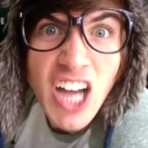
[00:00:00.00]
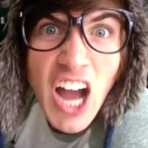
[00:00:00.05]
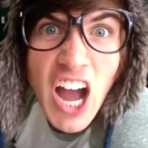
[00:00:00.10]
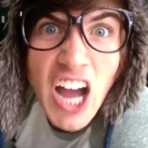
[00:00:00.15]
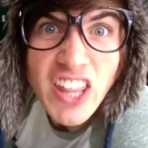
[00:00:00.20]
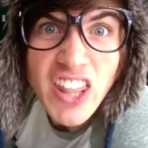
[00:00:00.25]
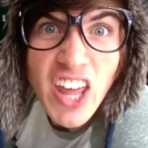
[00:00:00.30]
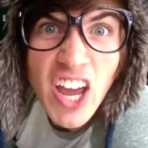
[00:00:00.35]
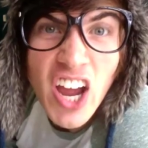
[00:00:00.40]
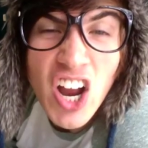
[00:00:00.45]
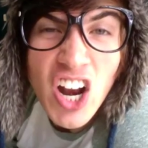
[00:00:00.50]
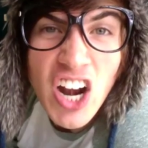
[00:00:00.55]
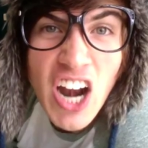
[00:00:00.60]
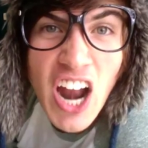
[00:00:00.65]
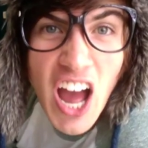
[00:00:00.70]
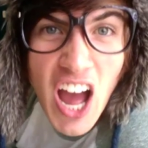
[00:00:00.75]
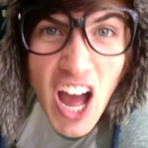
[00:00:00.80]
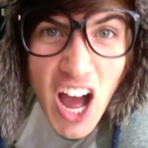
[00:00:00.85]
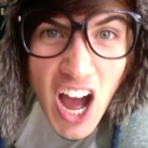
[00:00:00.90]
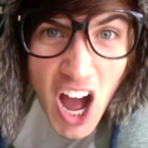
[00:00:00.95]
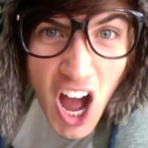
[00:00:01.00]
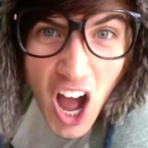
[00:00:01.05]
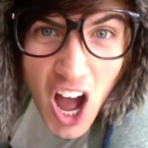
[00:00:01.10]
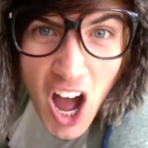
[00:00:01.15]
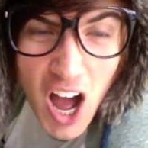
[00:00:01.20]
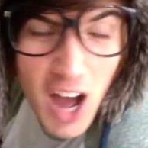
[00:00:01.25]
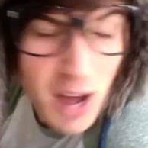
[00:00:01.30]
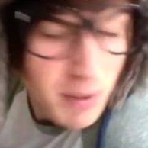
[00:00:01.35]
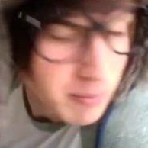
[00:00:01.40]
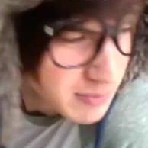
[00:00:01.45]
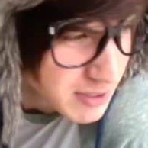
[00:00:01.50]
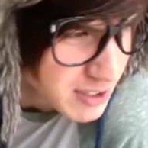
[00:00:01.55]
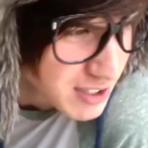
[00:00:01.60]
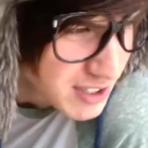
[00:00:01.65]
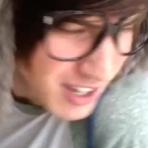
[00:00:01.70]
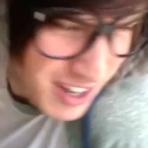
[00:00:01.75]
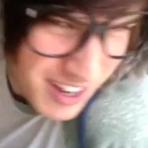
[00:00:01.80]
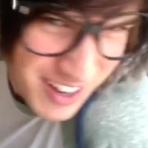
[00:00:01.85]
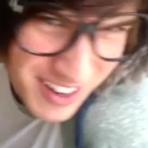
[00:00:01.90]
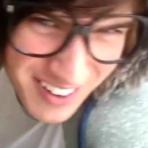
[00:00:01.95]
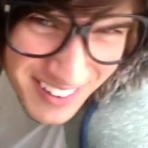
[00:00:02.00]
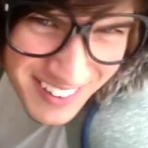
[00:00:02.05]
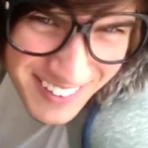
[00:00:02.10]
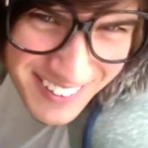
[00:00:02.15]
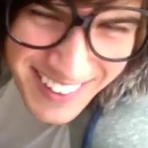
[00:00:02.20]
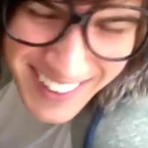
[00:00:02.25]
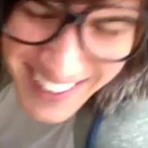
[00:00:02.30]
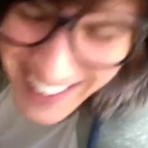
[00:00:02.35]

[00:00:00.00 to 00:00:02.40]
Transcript: Hi there. Um, so,